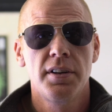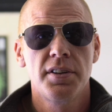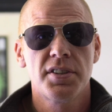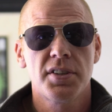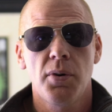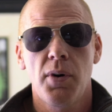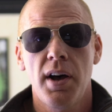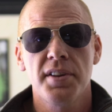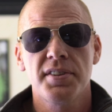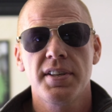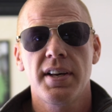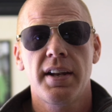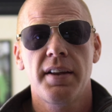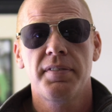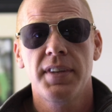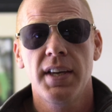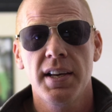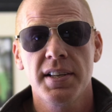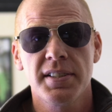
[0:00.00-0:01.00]
So outside
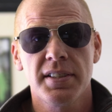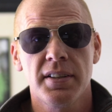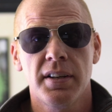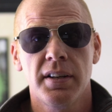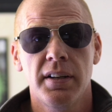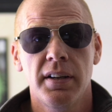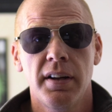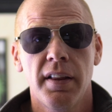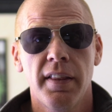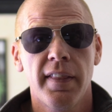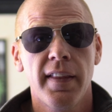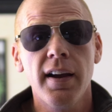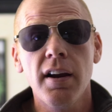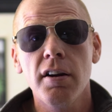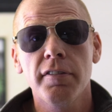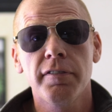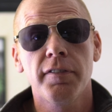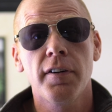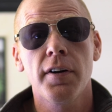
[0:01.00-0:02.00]
of Tesla,
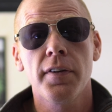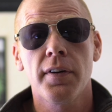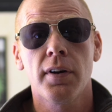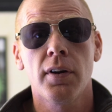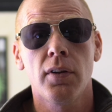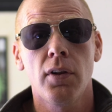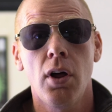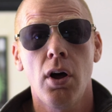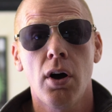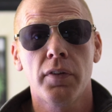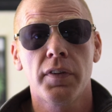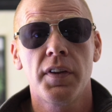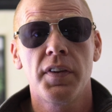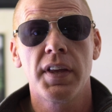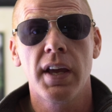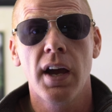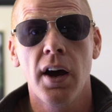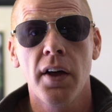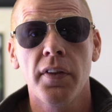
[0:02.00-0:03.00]
they're further along
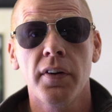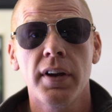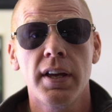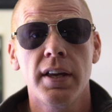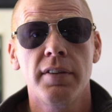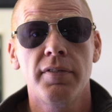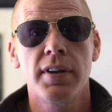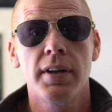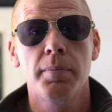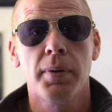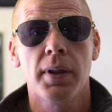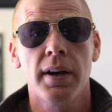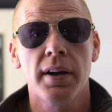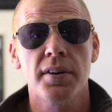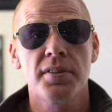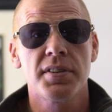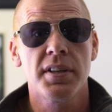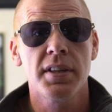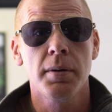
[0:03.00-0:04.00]
than the other EV
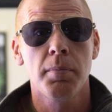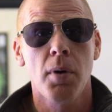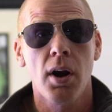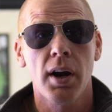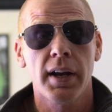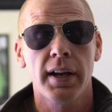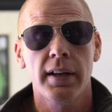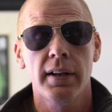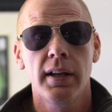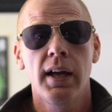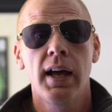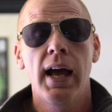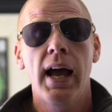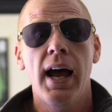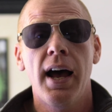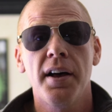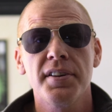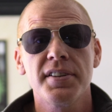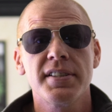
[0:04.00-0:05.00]
players in the market
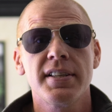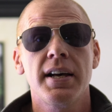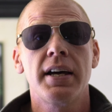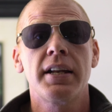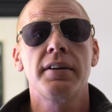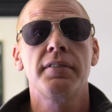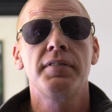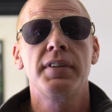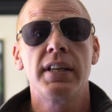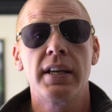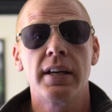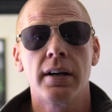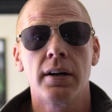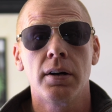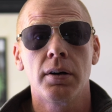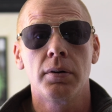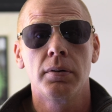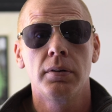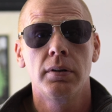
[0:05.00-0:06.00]
outside of
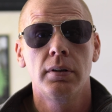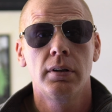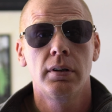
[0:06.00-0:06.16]
NIO